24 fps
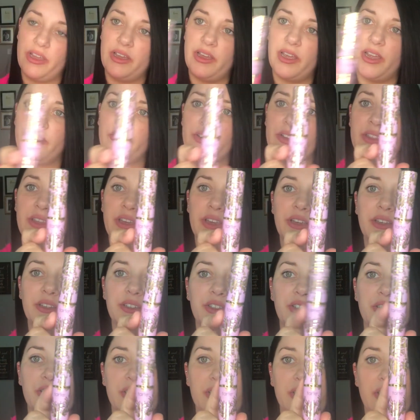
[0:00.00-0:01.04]
Everything
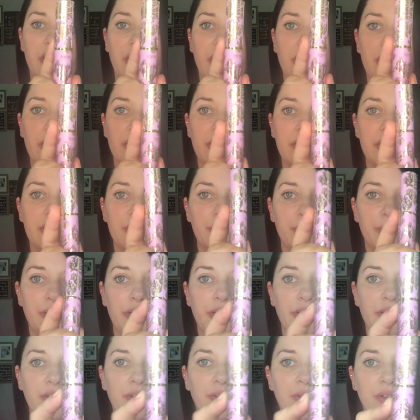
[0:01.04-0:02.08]
is just like these
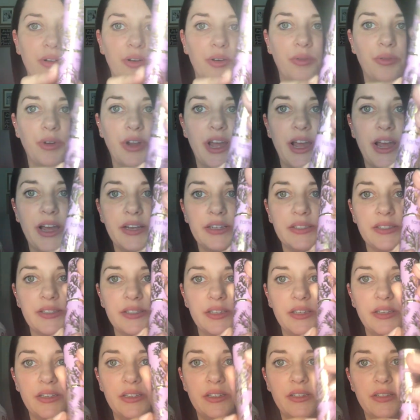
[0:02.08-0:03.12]
pretty little gold
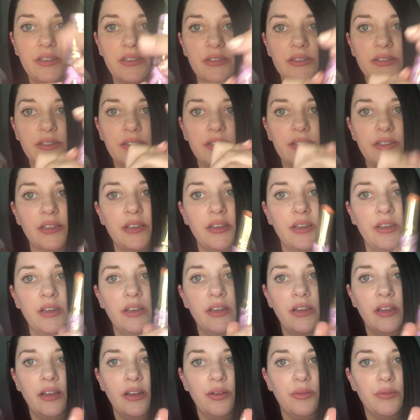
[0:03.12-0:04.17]
accents
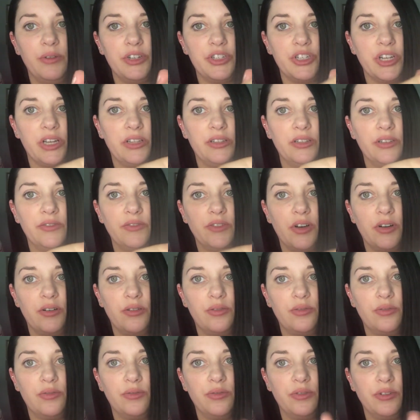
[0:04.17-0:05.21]
which I love
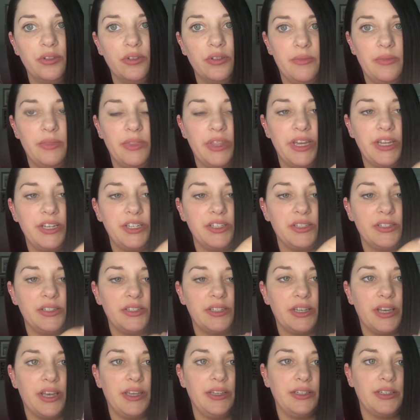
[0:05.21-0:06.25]
gold. They just
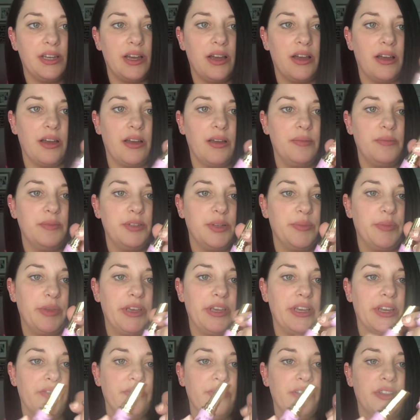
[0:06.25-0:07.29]
take time to
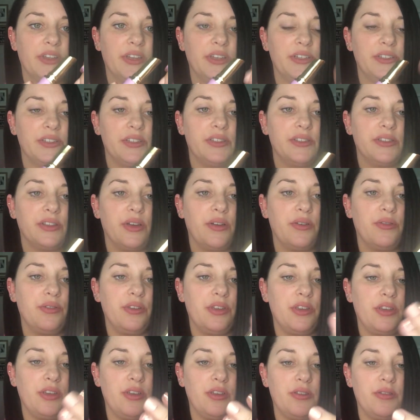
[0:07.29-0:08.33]
make everything so
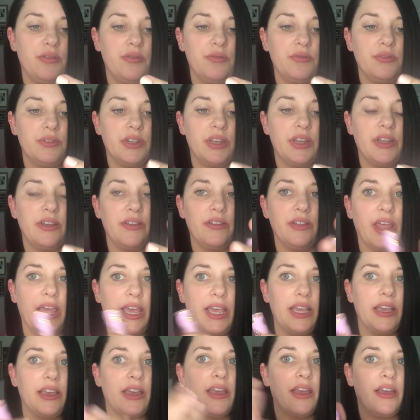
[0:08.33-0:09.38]
cute and
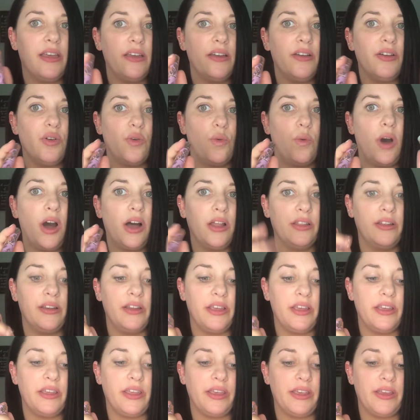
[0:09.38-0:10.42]
like
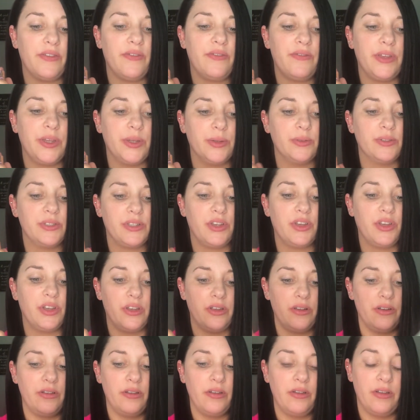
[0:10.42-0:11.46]
quality, like it feels
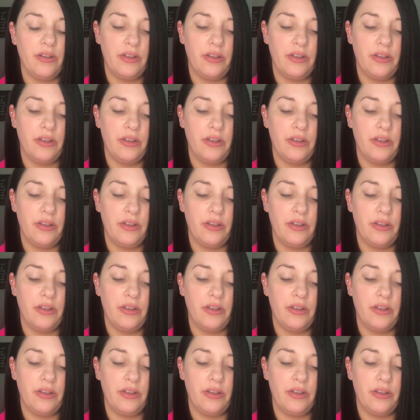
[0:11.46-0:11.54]
good.